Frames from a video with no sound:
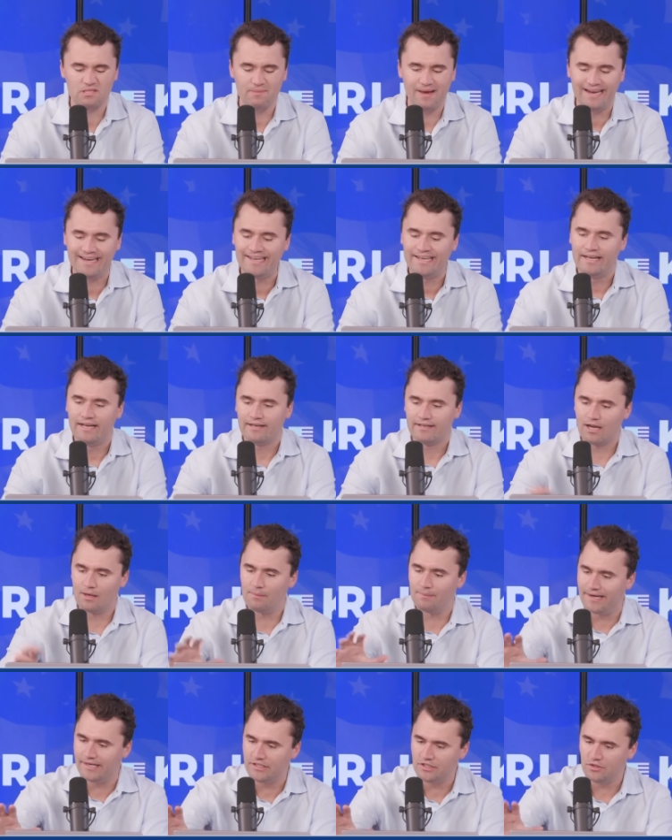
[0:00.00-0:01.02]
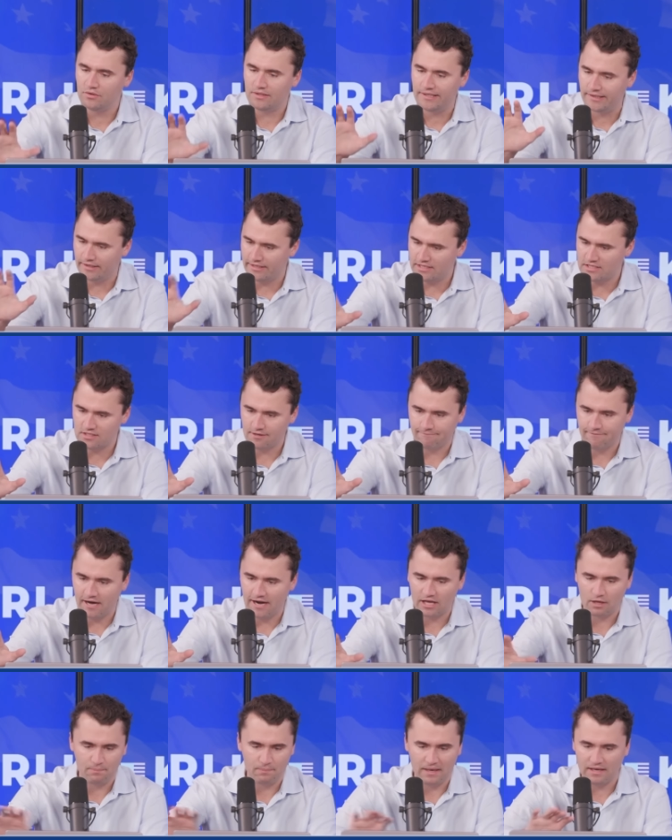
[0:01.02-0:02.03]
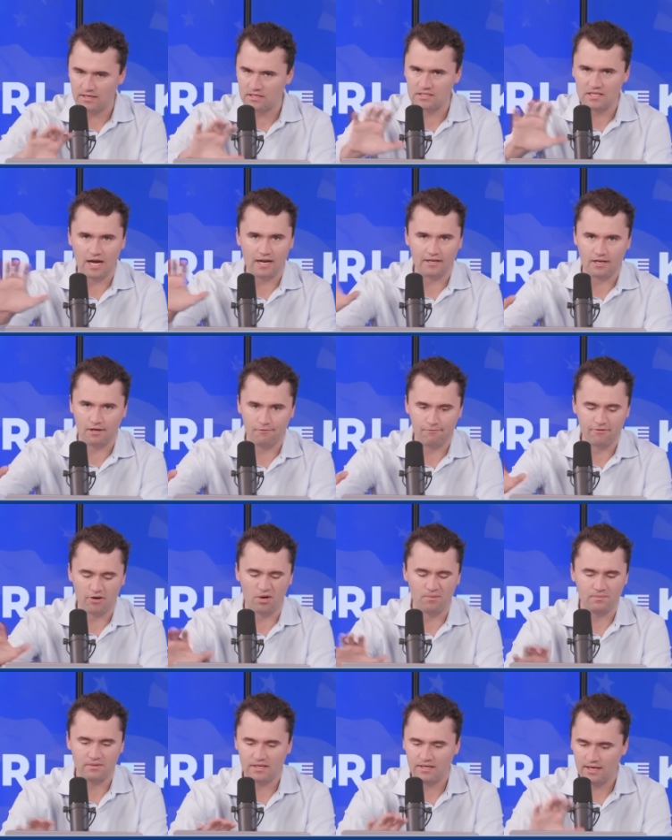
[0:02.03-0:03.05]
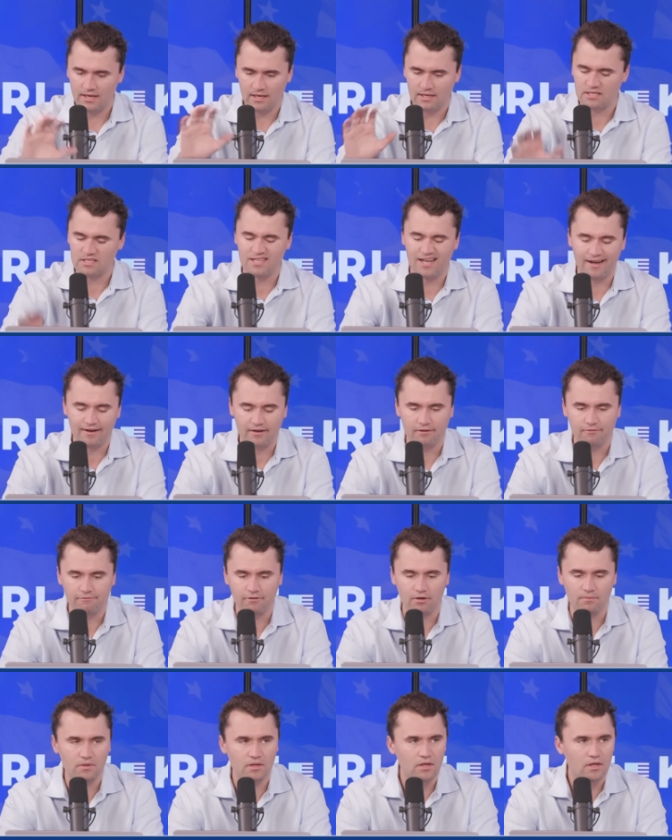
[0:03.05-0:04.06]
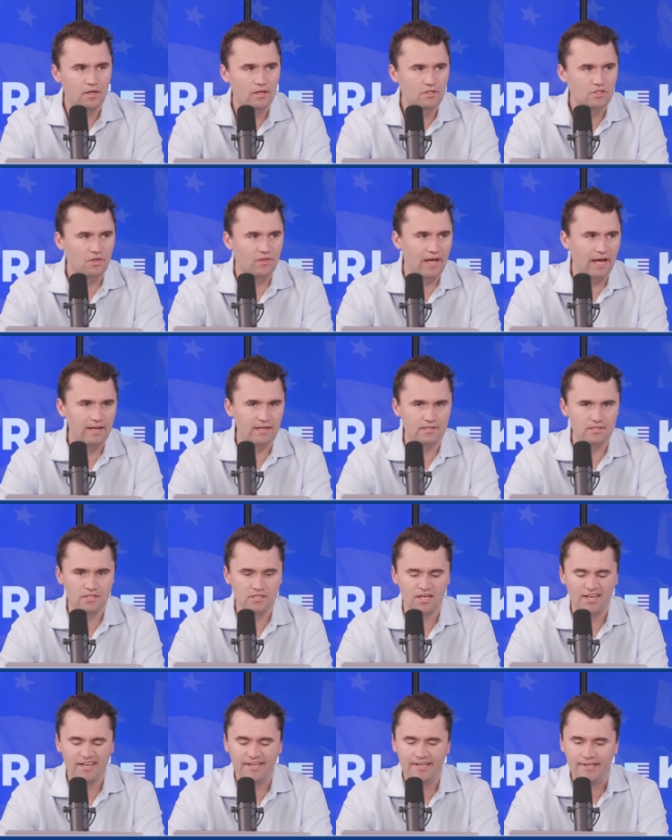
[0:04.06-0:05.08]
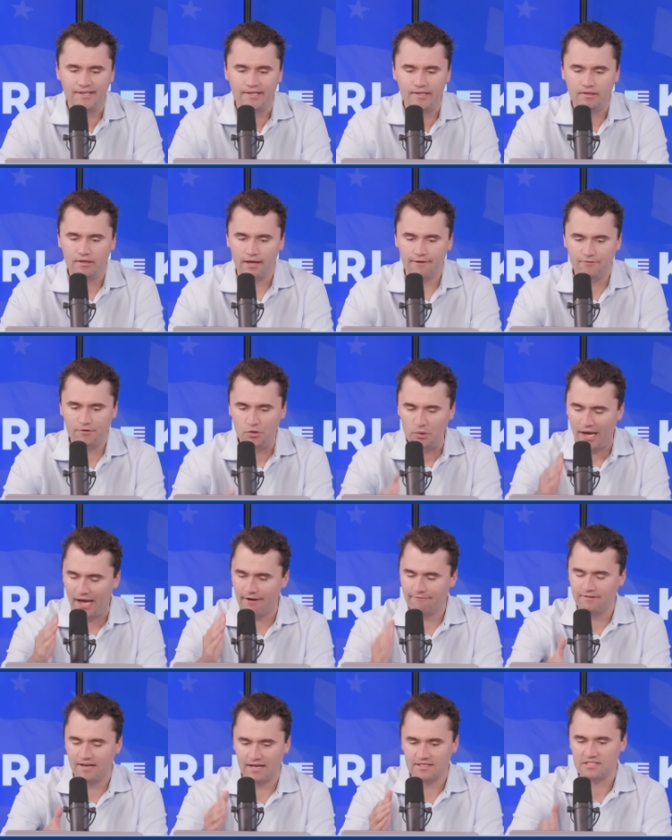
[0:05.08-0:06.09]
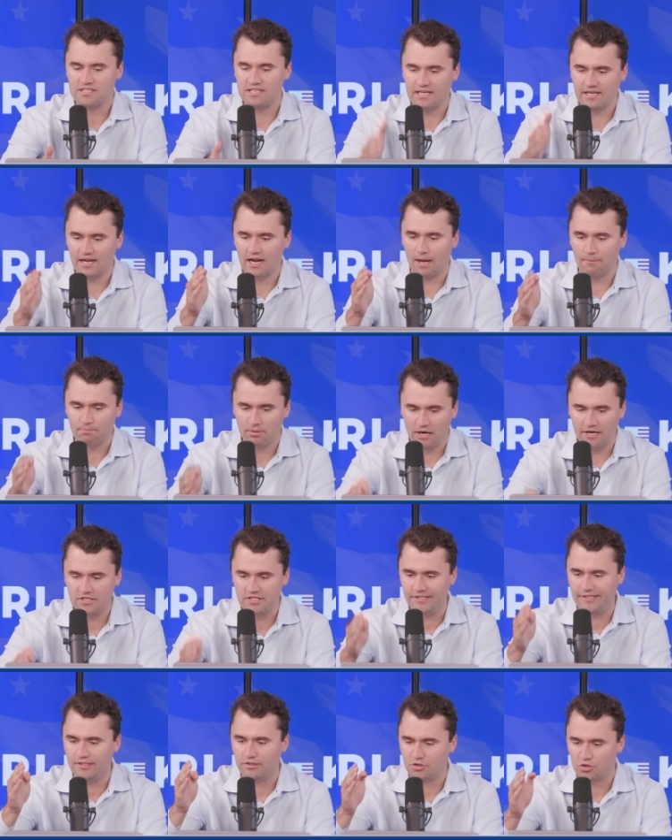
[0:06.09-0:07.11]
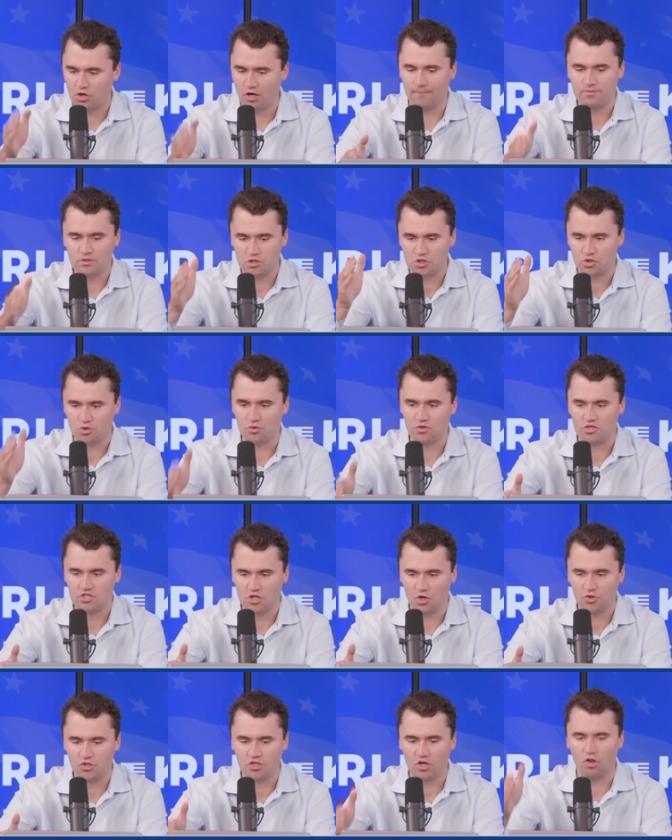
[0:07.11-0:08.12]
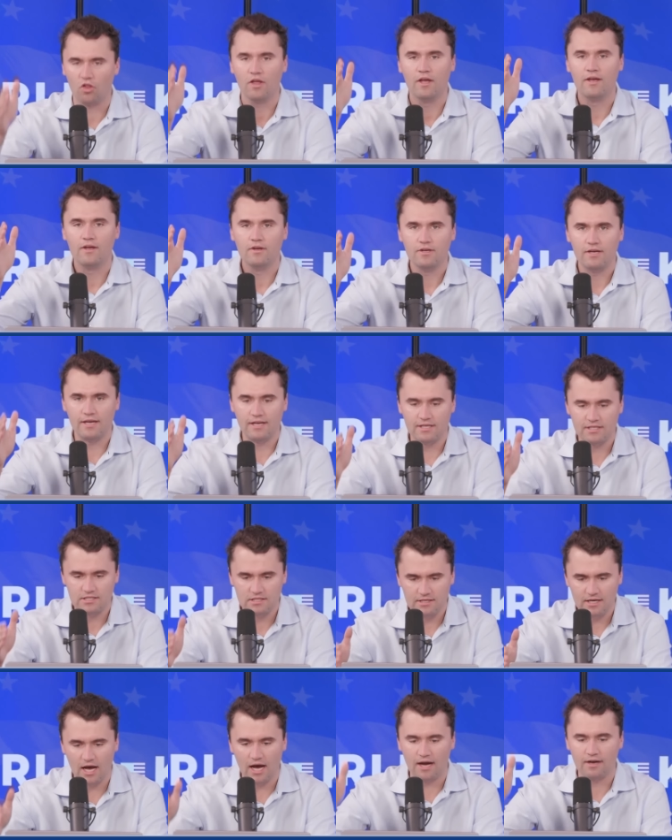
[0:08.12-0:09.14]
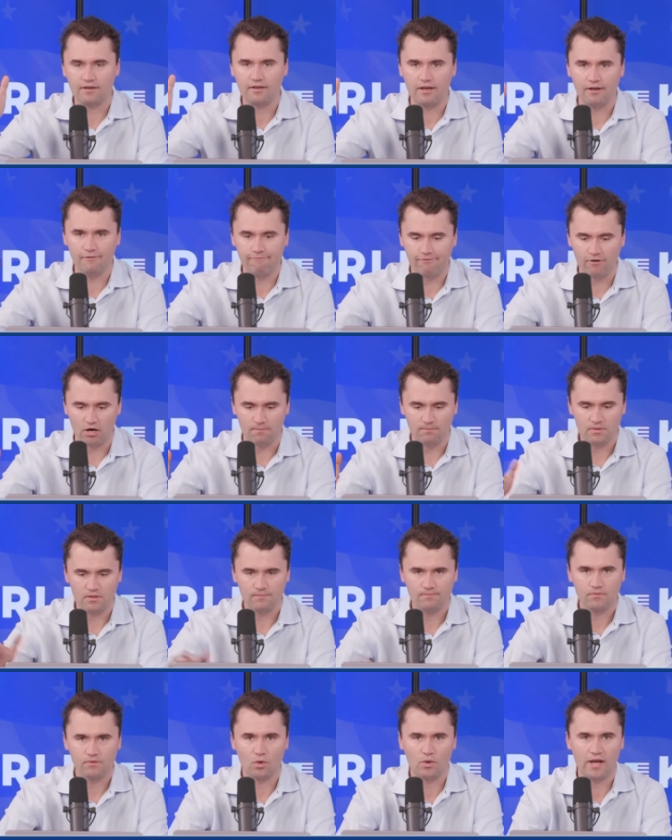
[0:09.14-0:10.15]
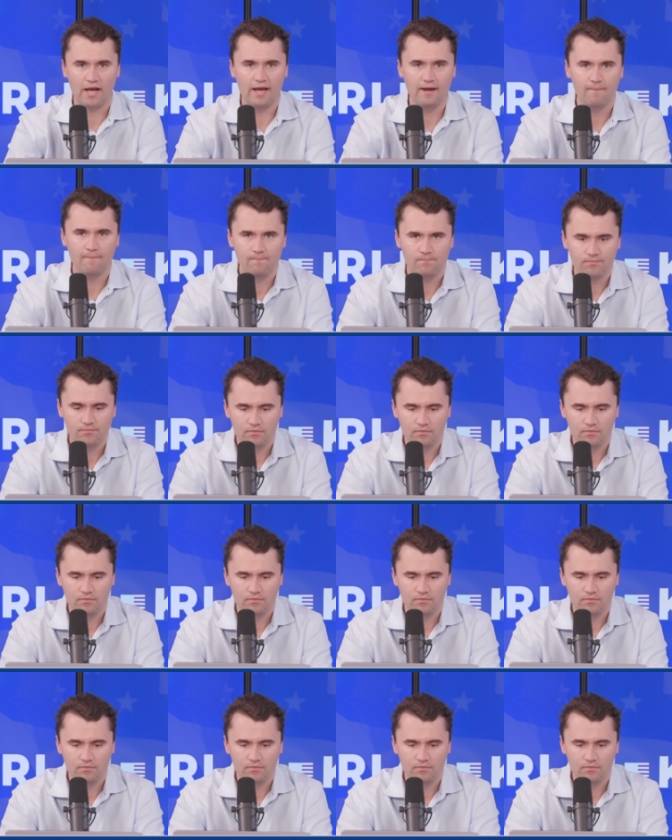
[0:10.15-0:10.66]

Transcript: has made. Now, mind you, the Elise Stefanik pick is not confirmed. It, it is not confirmed. So that is, if you have not seen it on President Trump's Truth Social, it is not confirmed. Okay?